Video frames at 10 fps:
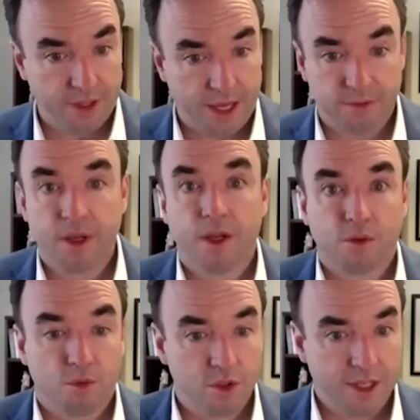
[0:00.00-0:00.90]
that
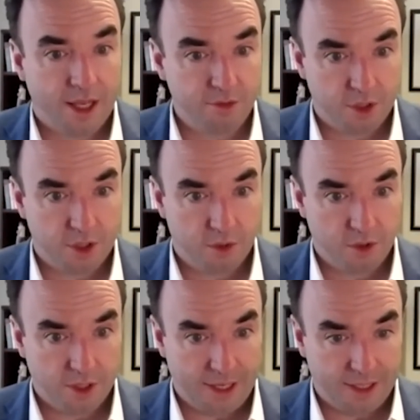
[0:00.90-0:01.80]
resolves what you were
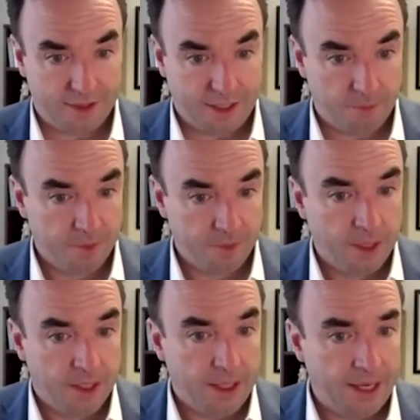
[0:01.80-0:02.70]
looking at there.
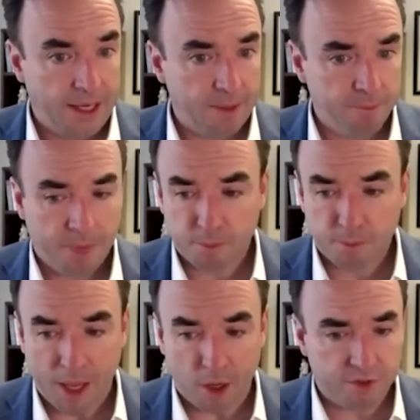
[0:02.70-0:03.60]

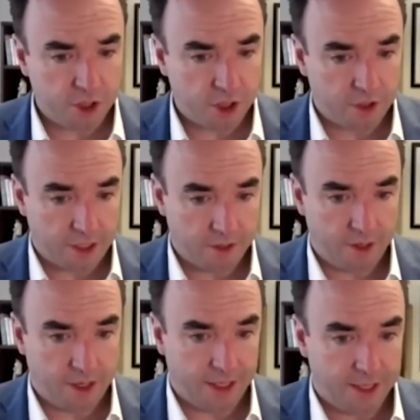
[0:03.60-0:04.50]
Power of attorney. All
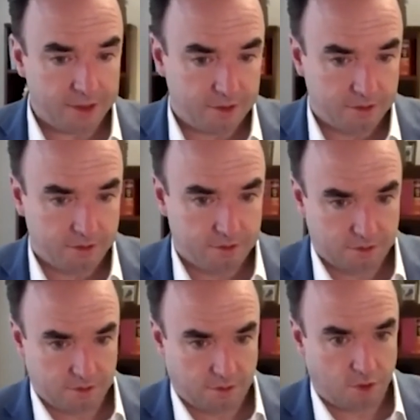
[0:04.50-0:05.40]
right, I got
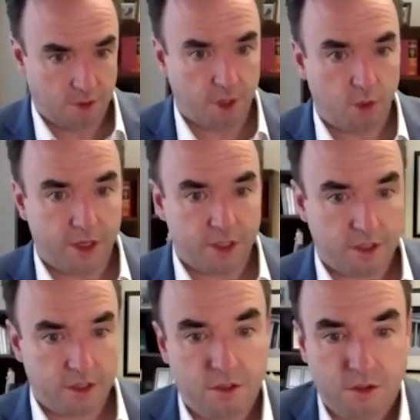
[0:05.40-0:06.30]
3 more
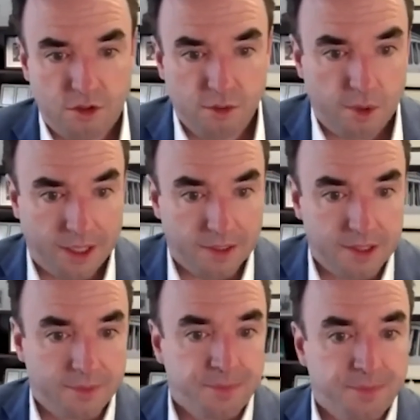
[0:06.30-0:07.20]
questions, 2 more
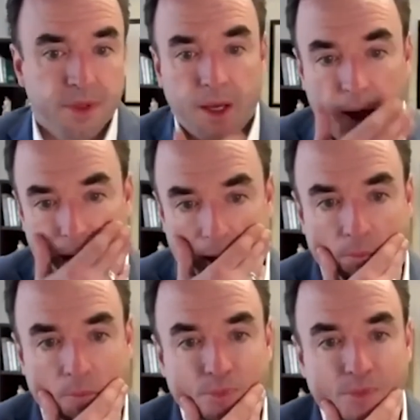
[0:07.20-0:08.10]
minutes.
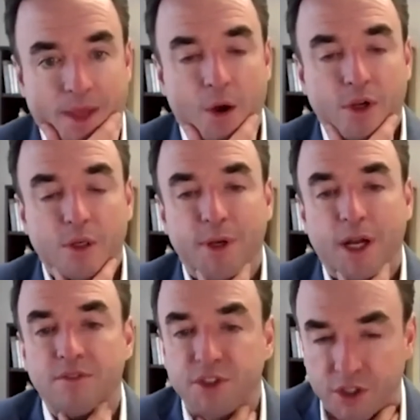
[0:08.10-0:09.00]
How can a
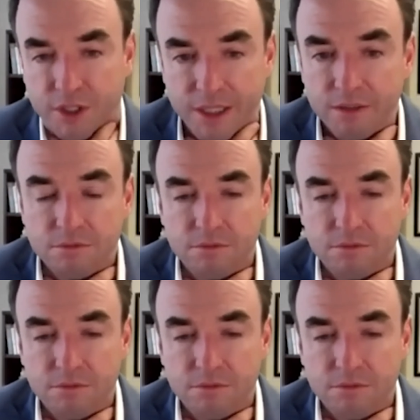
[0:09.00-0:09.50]
power of attorney